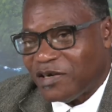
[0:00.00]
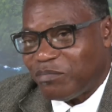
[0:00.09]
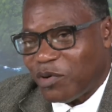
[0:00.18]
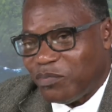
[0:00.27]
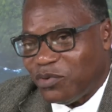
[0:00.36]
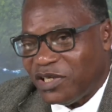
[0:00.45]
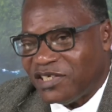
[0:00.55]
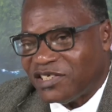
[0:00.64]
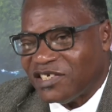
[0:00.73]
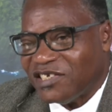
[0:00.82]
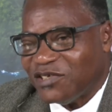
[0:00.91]

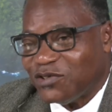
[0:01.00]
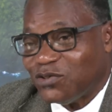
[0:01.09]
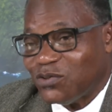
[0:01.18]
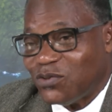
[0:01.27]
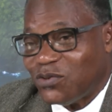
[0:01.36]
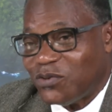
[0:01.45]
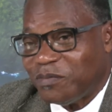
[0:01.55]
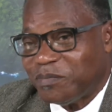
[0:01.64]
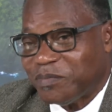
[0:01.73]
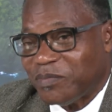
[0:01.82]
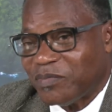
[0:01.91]
population is so
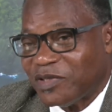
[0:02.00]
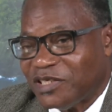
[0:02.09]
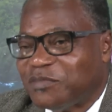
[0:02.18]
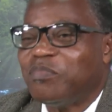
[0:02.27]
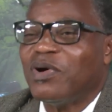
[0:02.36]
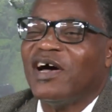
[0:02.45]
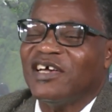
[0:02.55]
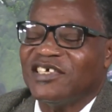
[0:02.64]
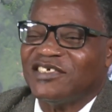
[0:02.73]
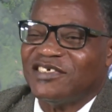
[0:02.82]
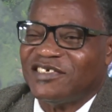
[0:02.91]

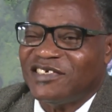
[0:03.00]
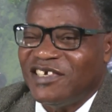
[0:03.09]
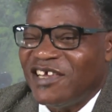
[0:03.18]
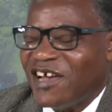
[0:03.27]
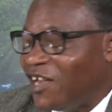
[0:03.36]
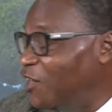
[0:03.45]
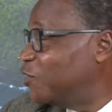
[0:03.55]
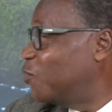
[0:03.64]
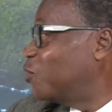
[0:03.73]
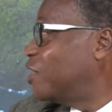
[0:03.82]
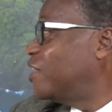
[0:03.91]
sparse, and there's
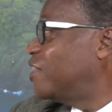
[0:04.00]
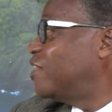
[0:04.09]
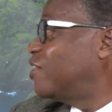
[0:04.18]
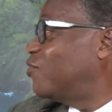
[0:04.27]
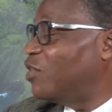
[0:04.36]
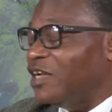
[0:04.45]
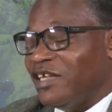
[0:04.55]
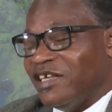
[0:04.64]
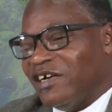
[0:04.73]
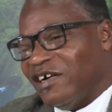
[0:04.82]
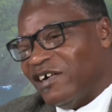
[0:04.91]
only really
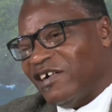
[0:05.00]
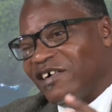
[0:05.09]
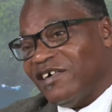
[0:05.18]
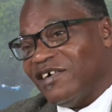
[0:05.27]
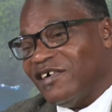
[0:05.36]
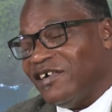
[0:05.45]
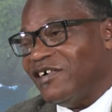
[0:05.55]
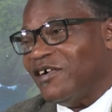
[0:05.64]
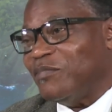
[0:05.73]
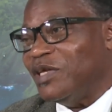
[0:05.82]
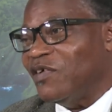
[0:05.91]

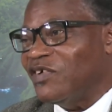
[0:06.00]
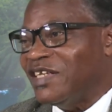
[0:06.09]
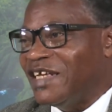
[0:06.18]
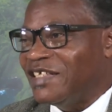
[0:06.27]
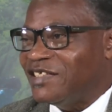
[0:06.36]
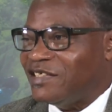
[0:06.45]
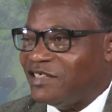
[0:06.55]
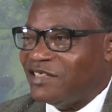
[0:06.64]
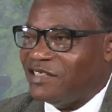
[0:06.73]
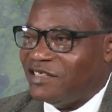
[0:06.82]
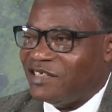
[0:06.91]
a bit of a
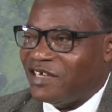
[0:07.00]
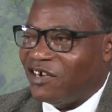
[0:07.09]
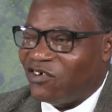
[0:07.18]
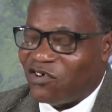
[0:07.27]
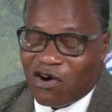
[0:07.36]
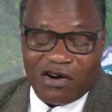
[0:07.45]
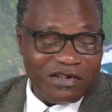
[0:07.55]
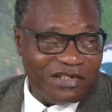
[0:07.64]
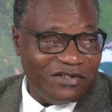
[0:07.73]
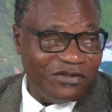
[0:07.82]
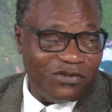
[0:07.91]
density around
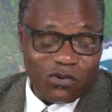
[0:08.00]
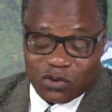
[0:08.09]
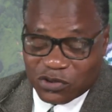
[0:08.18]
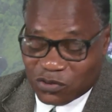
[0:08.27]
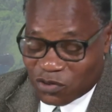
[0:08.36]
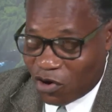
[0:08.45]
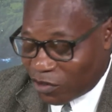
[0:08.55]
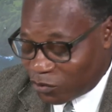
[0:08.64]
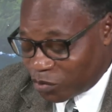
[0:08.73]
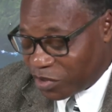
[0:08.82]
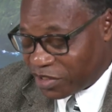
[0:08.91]
the Roseau
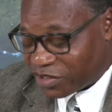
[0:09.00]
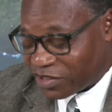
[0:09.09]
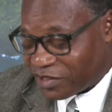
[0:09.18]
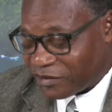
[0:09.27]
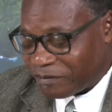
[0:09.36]
conurbation,